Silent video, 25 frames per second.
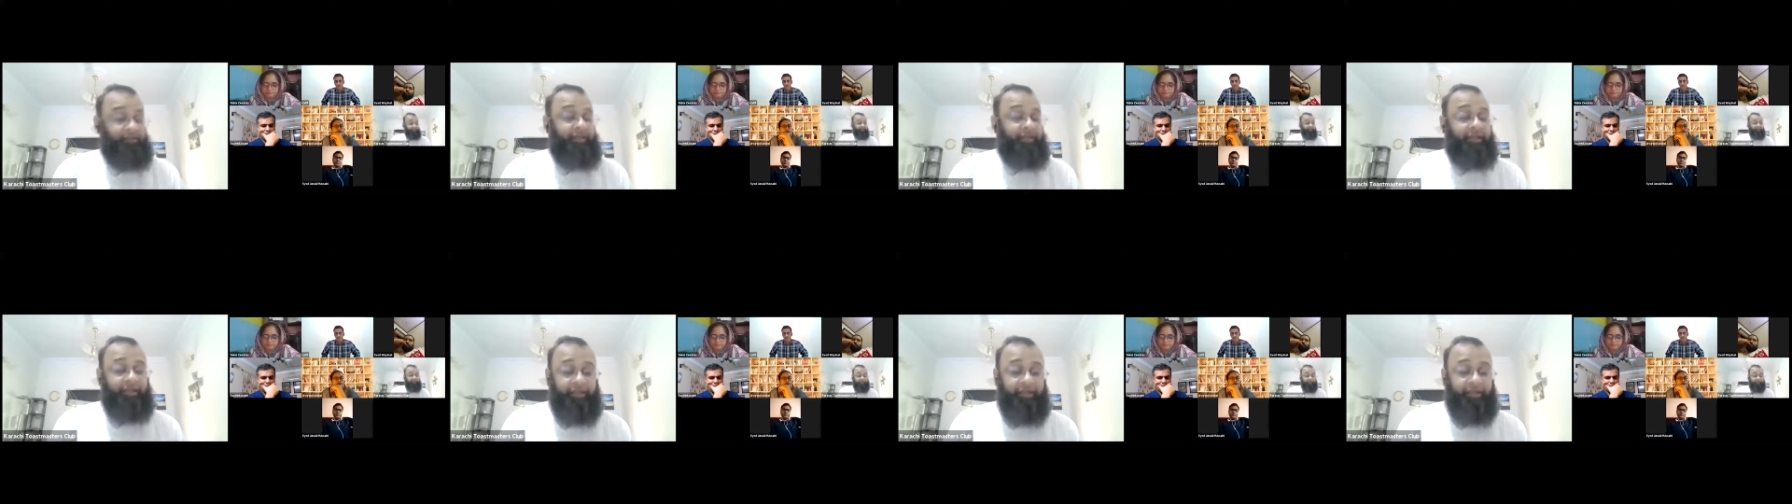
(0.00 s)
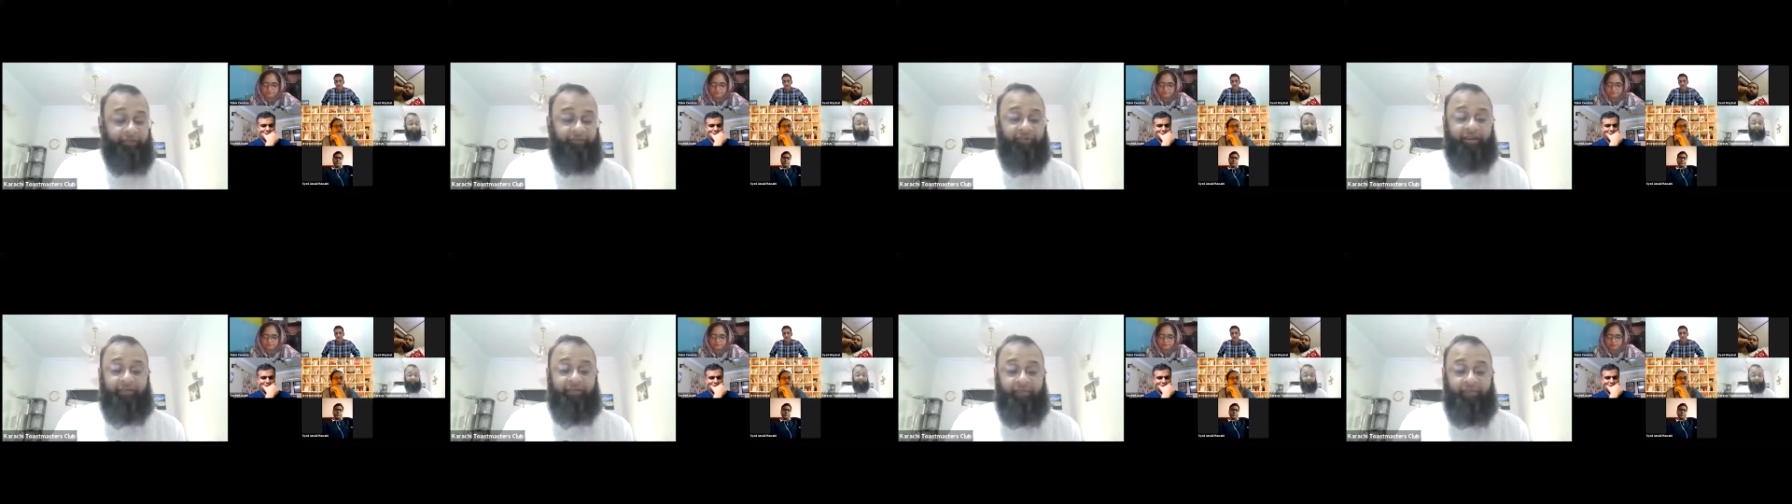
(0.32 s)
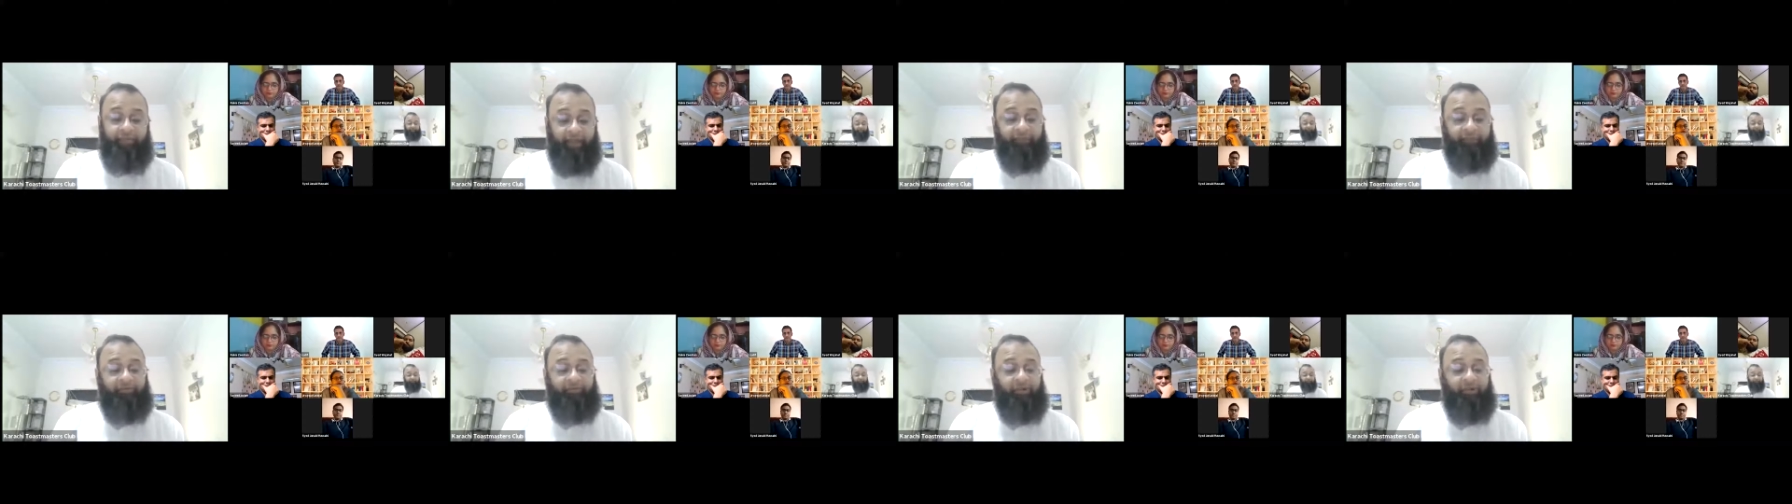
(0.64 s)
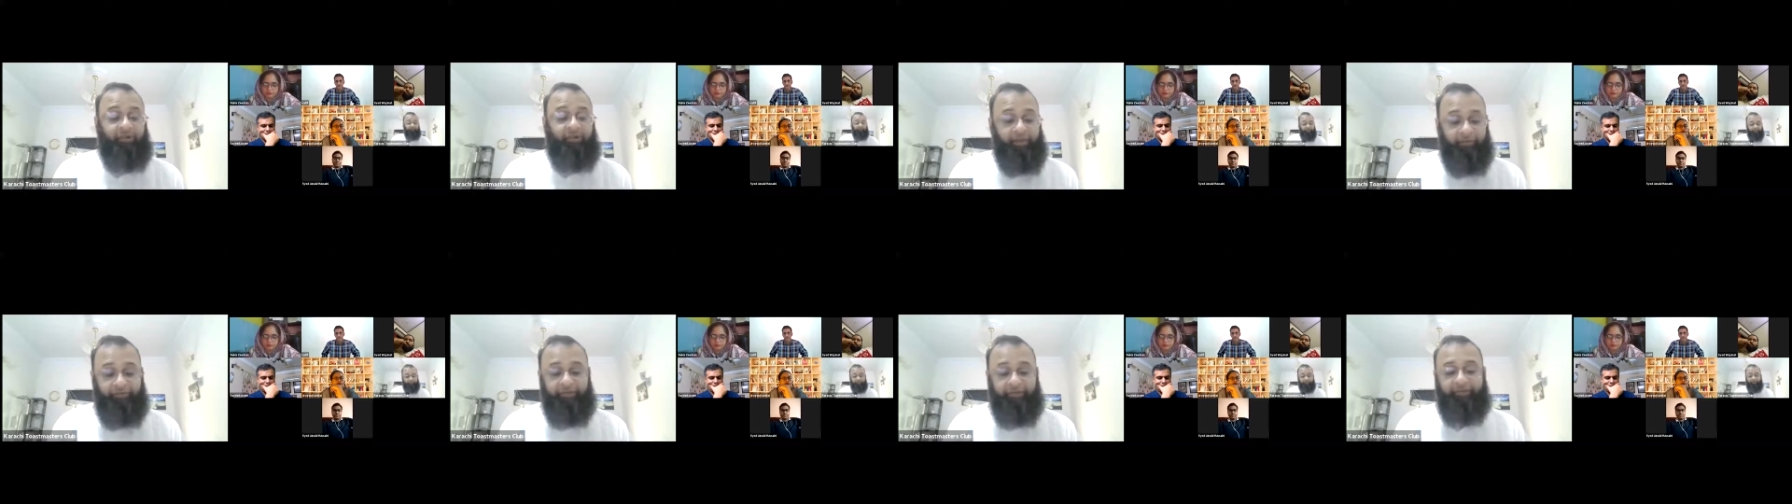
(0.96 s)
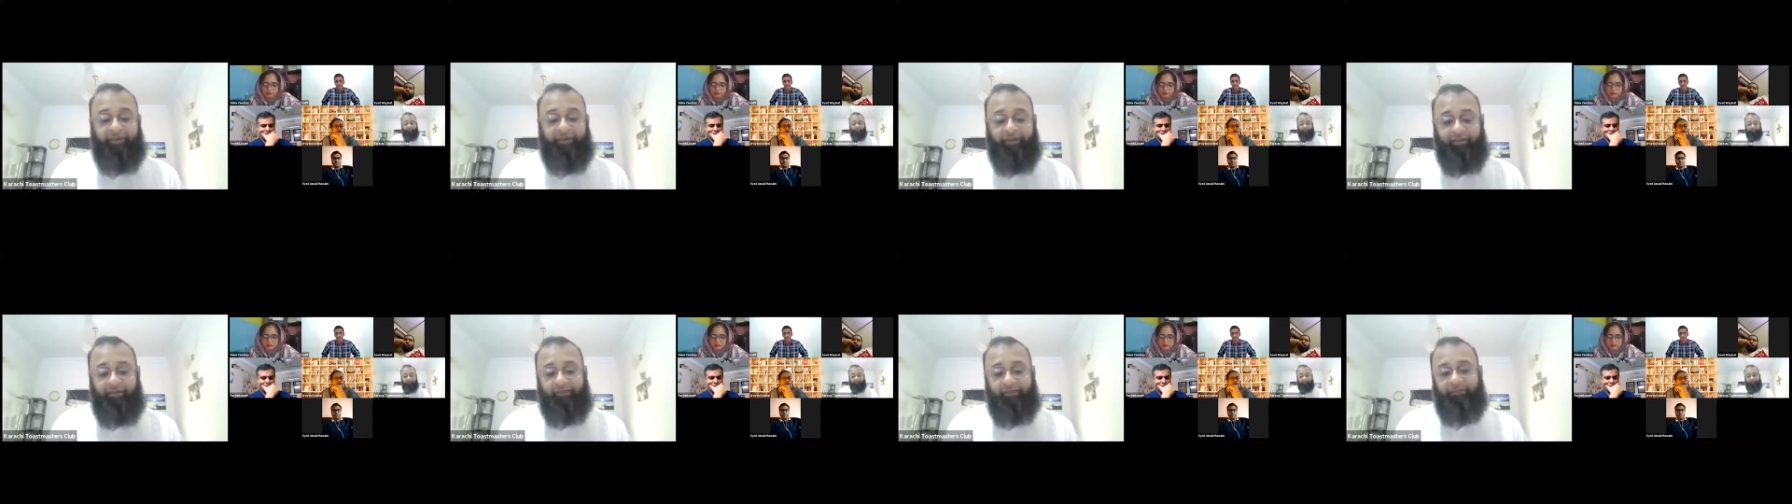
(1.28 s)
taking feedback from
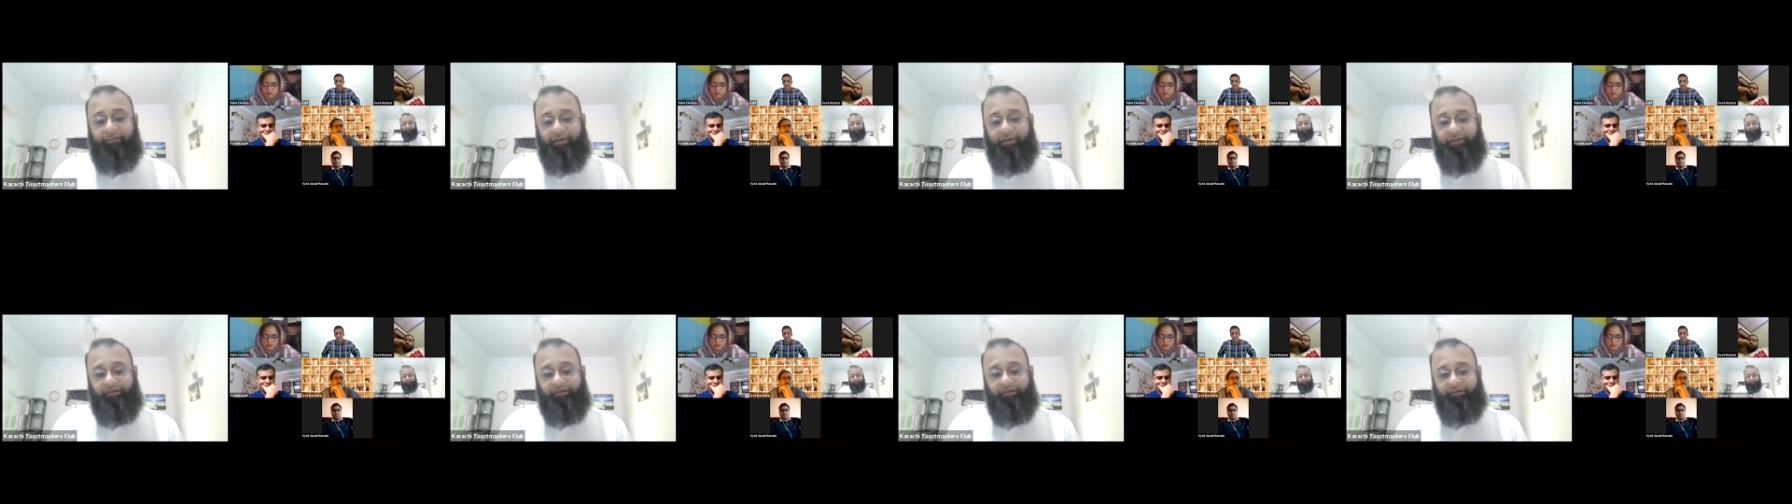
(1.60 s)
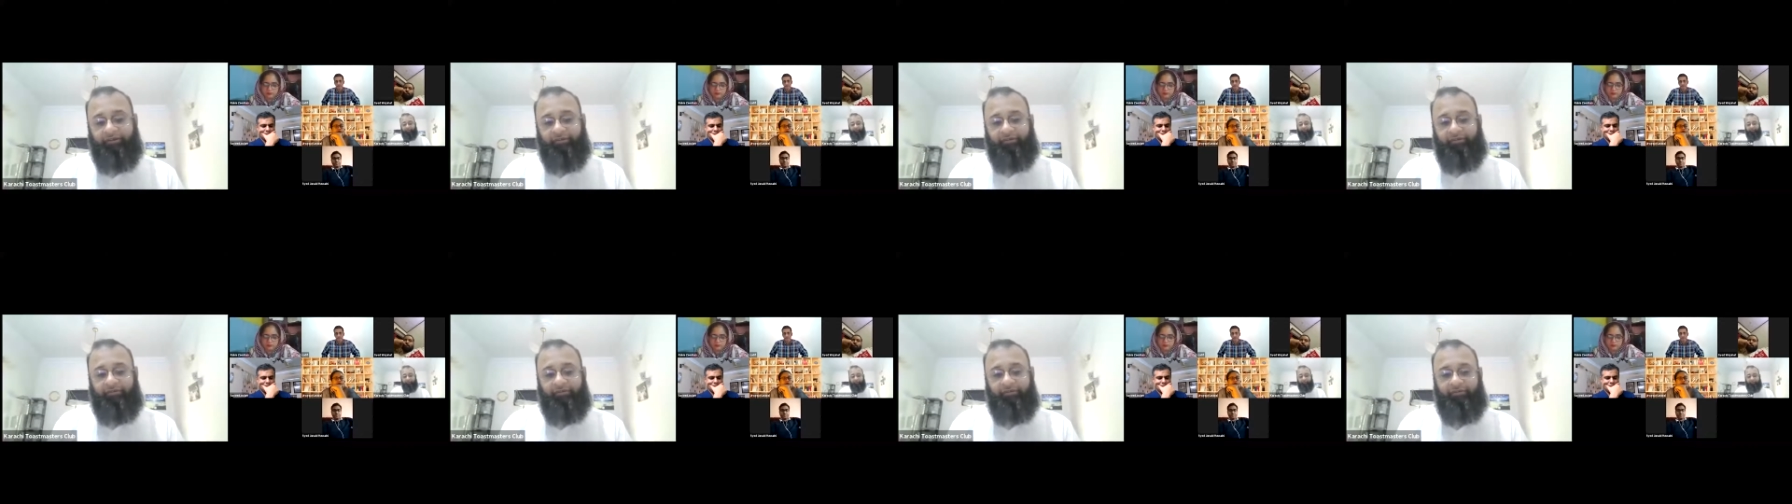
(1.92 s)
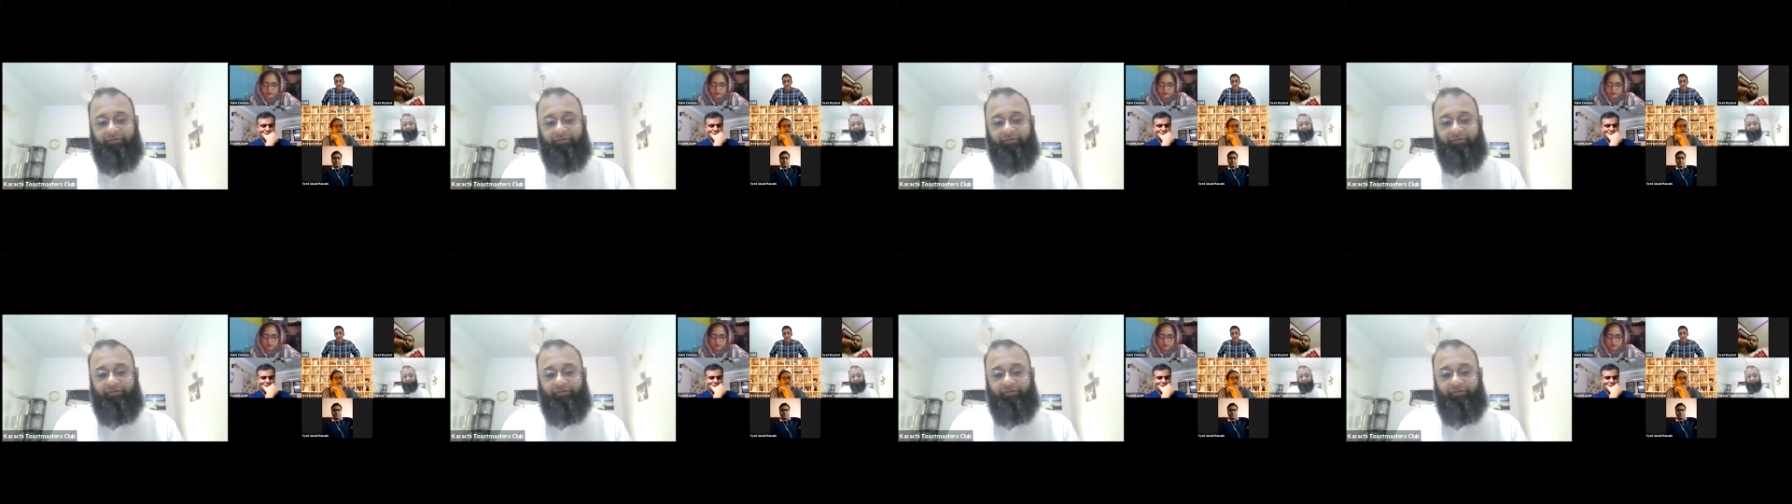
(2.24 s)
everyone because